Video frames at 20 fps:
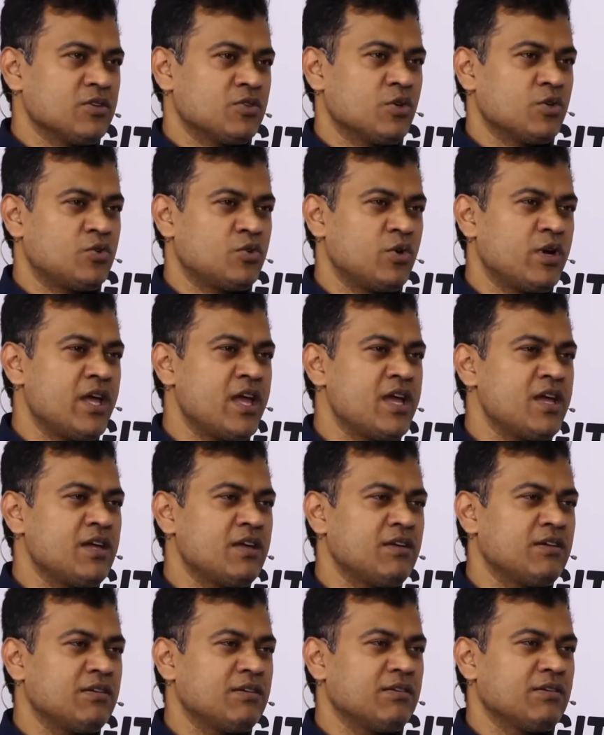So
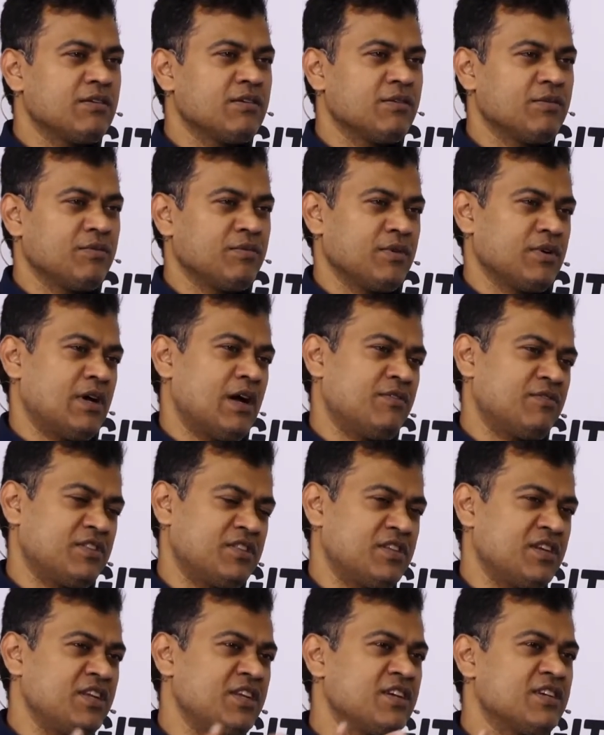today,
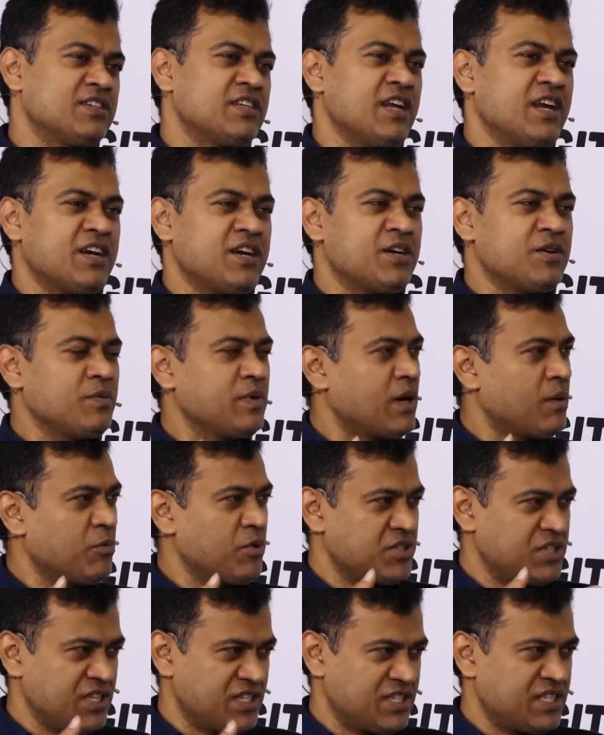after 3 years later, we're
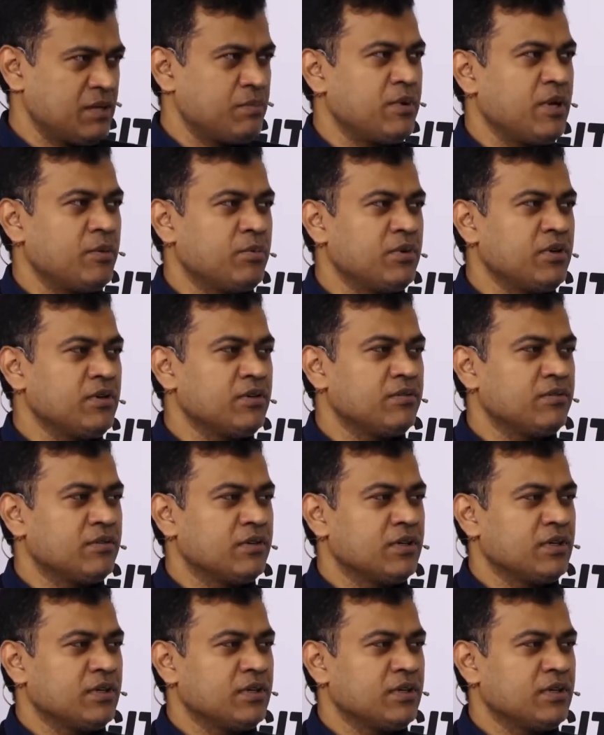about 60 people.